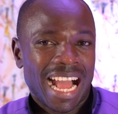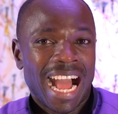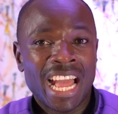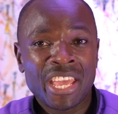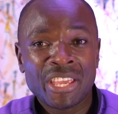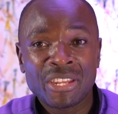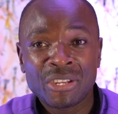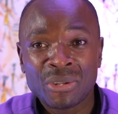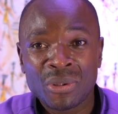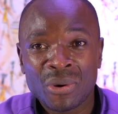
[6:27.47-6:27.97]

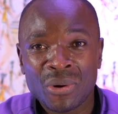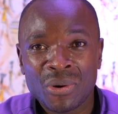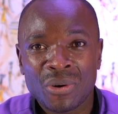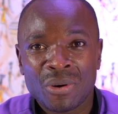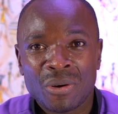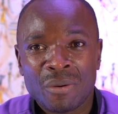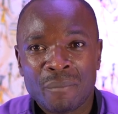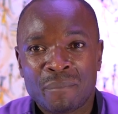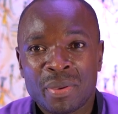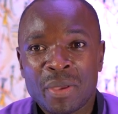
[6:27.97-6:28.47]
I
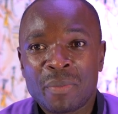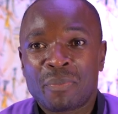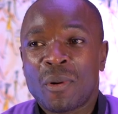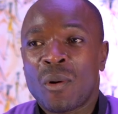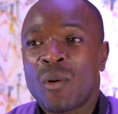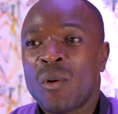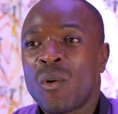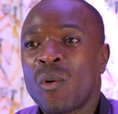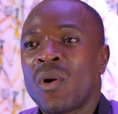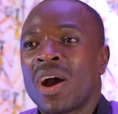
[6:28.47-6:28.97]
know
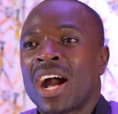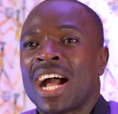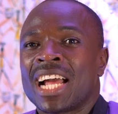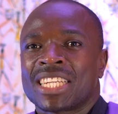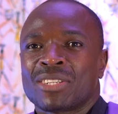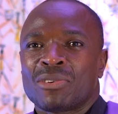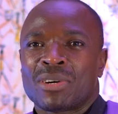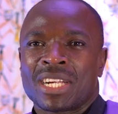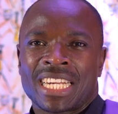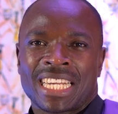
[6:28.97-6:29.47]
people who
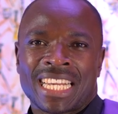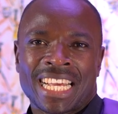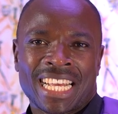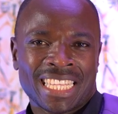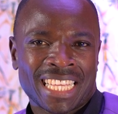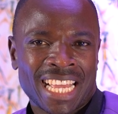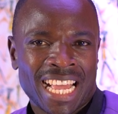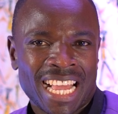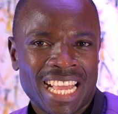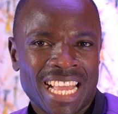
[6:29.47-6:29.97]
hurt one
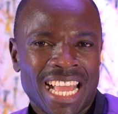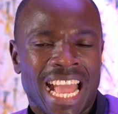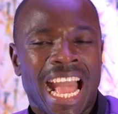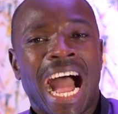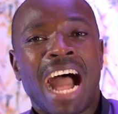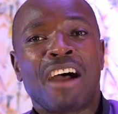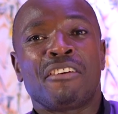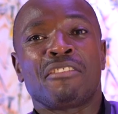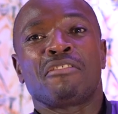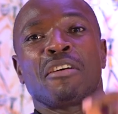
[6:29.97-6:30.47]
another
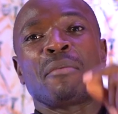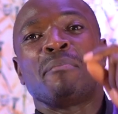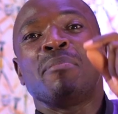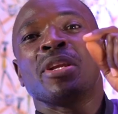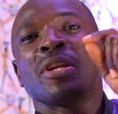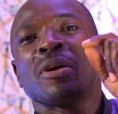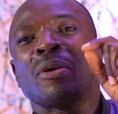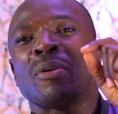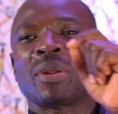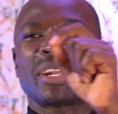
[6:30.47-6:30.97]
have ever
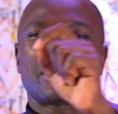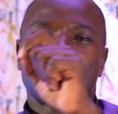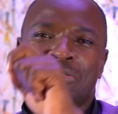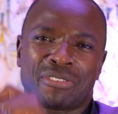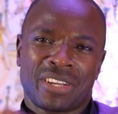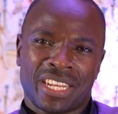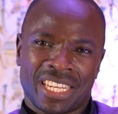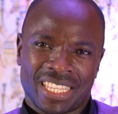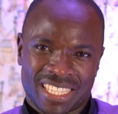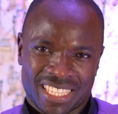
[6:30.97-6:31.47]
been great
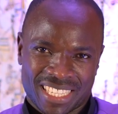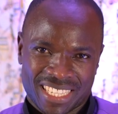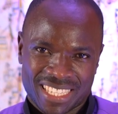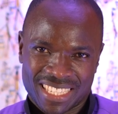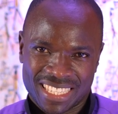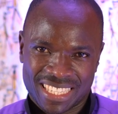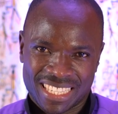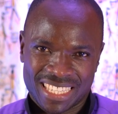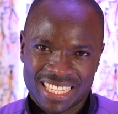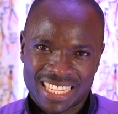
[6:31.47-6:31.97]

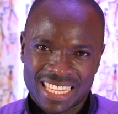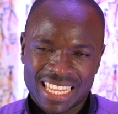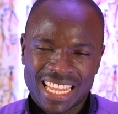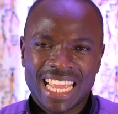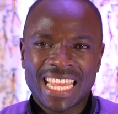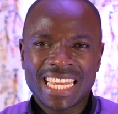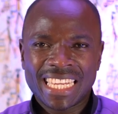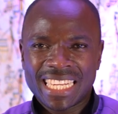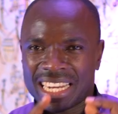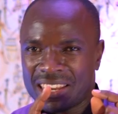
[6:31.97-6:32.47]
friends.
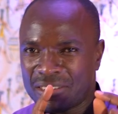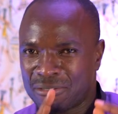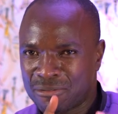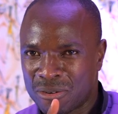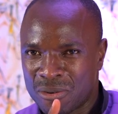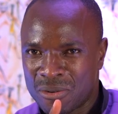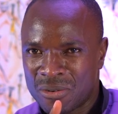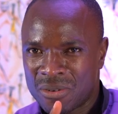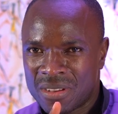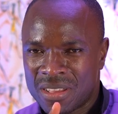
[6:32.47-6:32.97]
And
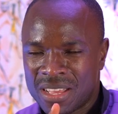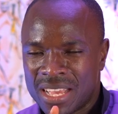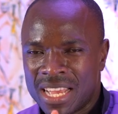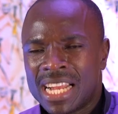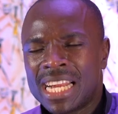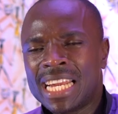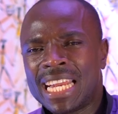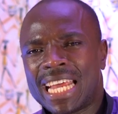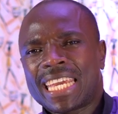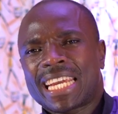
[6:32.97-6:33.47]
therefore,
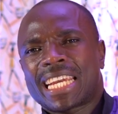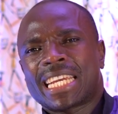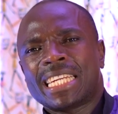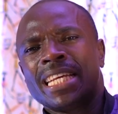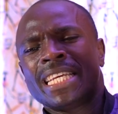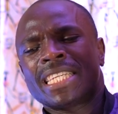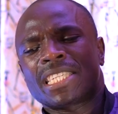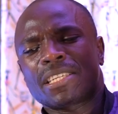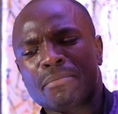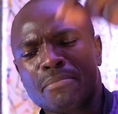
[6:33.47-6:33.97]
like
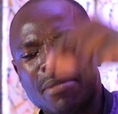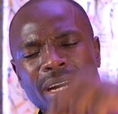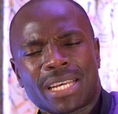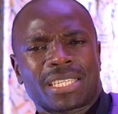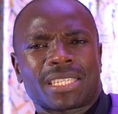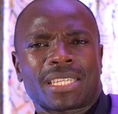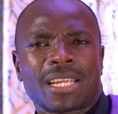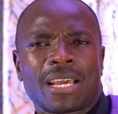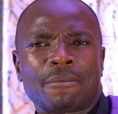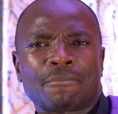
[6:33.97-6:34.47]
this
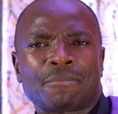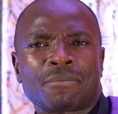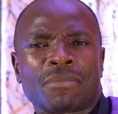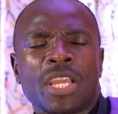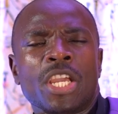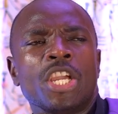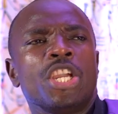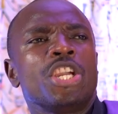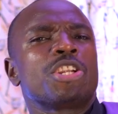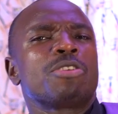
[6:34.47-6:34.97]
master,
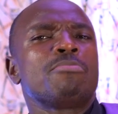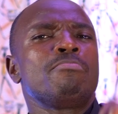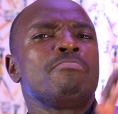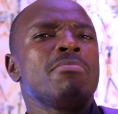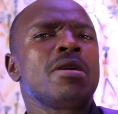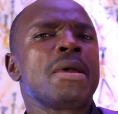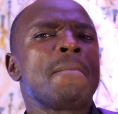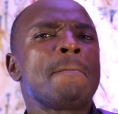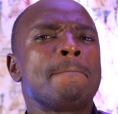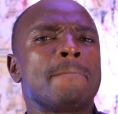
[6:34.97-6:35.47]
he
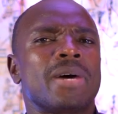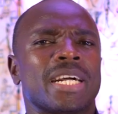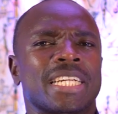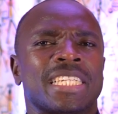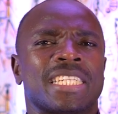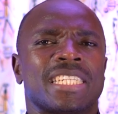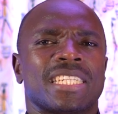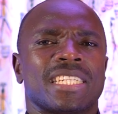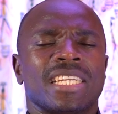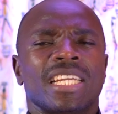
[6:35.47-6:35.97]

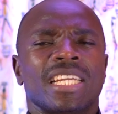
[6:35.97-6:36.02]
remembered